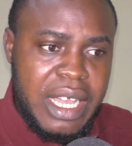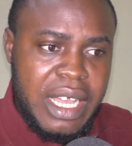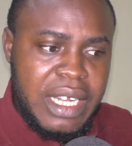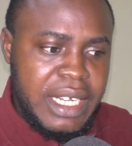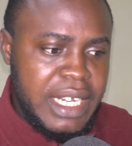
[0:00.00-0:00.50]

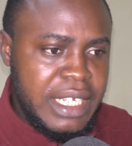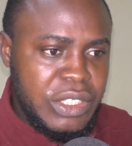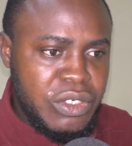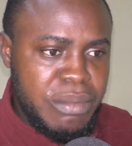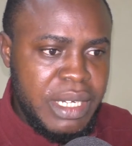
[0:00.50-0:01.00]
And then they
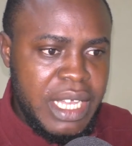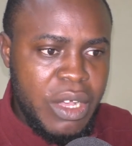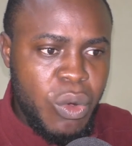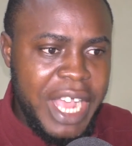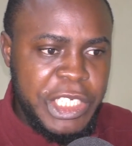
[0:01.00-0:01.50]
told me
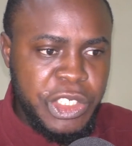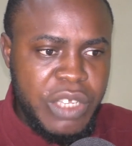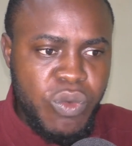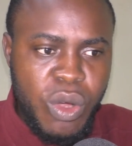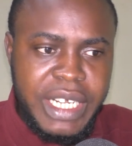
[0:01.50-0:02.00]
that, I
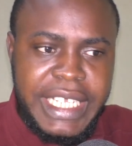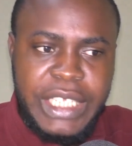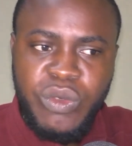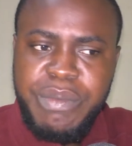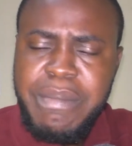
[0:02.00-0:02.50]
shouldn't worry.
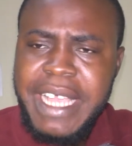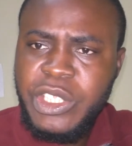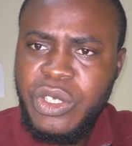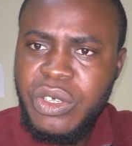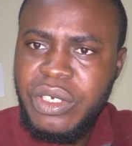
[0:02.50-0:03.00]
It will be my
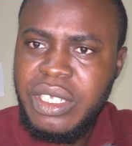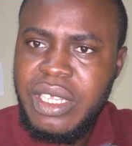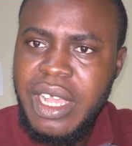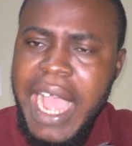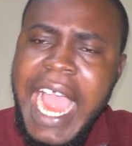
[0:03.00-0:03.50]
turn.
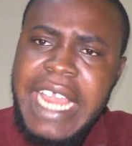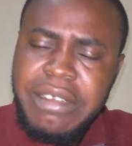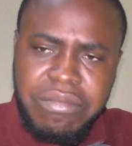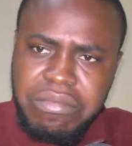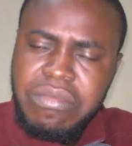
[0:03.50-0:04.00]

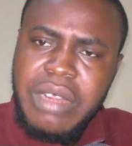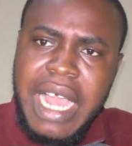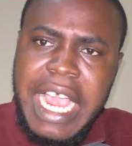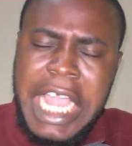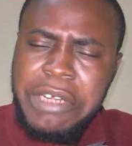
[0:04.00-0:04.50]
I
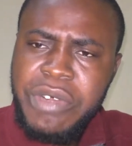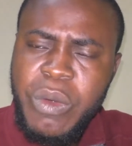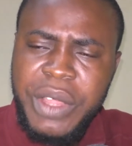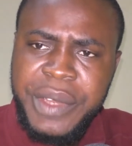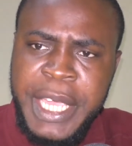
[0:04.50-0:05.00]
agree
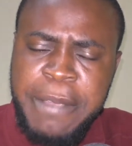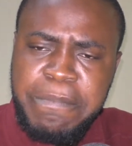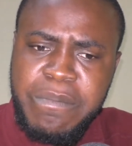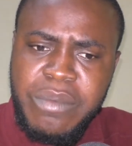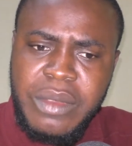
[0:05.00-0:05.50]
with them.
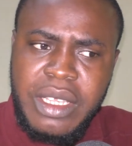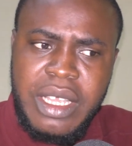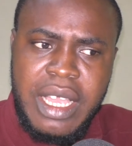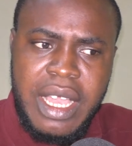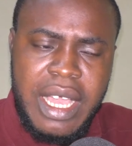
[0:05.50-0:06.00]

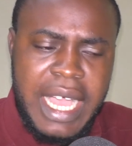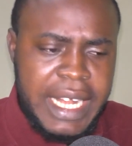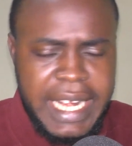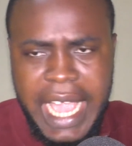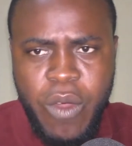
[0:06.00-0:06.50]
And
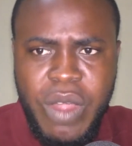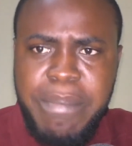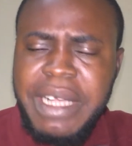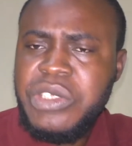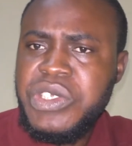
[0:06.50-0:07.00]
then I went
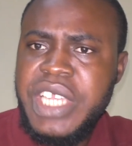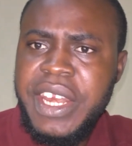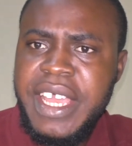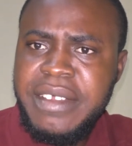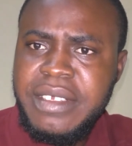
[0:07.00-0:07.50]
back to say
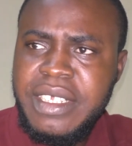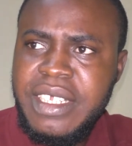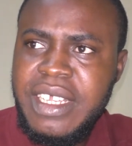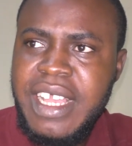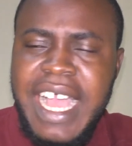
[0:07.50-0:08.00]
that.
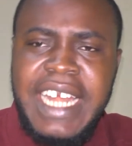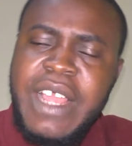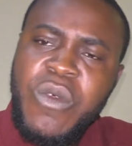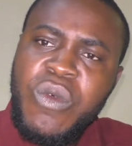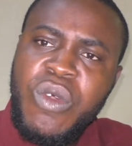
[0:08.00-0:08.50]
And
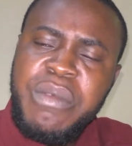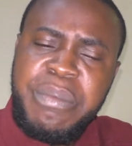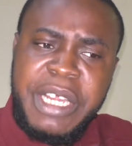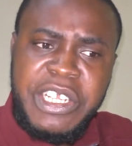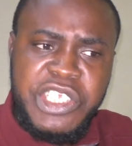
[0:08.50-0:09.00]
then one
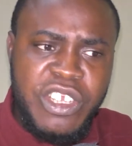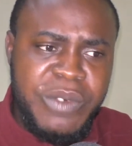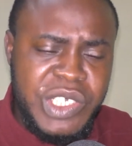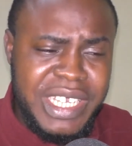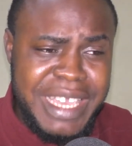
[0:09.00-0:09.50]
immigration
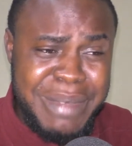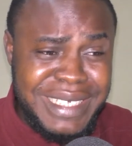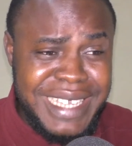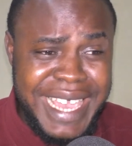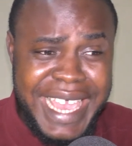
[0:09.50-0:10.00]
officer came and
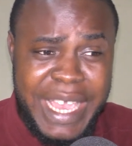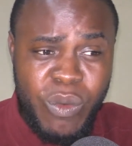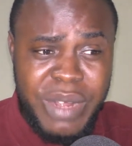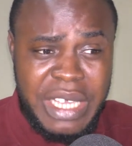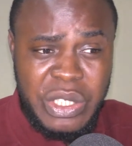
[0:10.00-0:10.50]
said, hey,
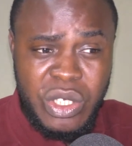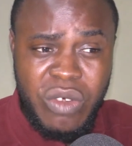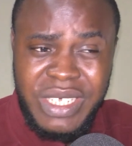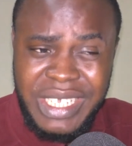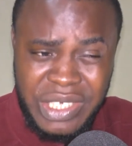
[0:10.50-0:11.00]
we are
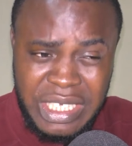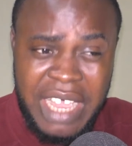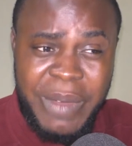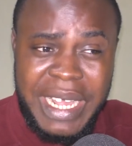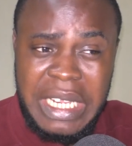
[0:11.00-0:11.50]
sorry, the
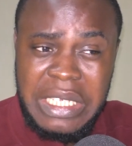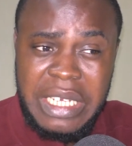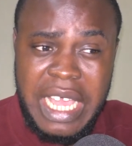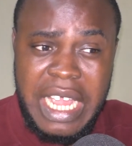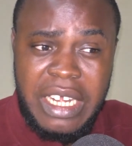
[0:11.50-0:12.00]
server is
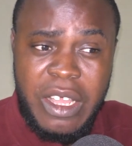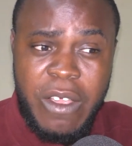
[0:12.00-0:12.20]
down.